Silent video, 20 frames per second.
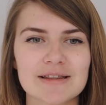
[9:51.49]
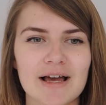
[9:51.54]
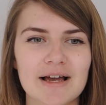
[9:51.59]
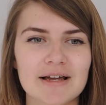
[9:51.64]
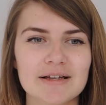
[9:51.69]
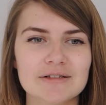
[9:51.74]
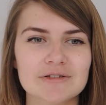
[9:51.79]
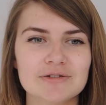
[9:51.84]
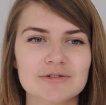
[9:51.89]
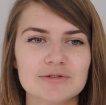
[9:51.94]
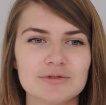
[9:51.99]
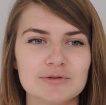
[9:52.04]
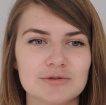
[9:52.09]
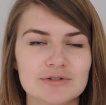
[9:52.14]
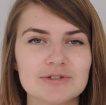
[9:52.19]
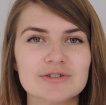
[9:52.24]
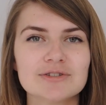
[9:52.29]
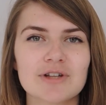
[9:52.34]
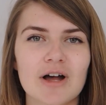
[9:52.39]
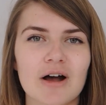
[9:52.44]
that is
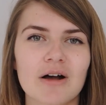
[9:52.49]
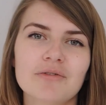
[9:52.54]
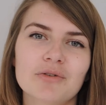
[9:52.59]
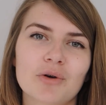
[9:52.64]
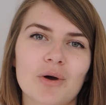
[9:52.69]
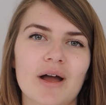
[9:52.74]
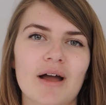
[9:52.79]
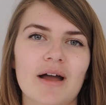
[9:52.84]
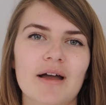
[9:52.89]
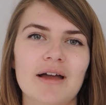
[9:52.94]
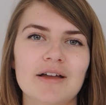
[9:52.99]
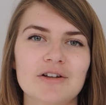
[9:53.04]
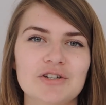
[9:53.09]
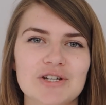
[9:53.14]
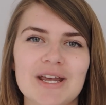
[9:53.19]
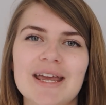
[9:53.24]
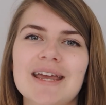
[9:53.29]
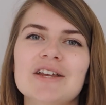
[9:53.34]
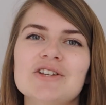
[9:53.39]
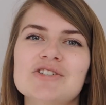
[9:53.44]
the start of your
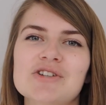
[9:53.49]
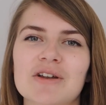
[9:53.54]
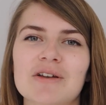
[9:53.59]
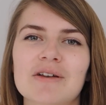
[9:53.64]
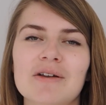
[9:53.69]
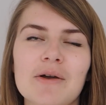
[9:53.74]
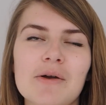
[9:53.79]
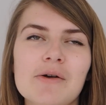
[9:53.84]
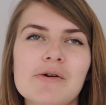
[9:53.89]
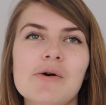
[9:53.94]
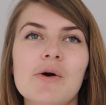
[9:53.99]
education,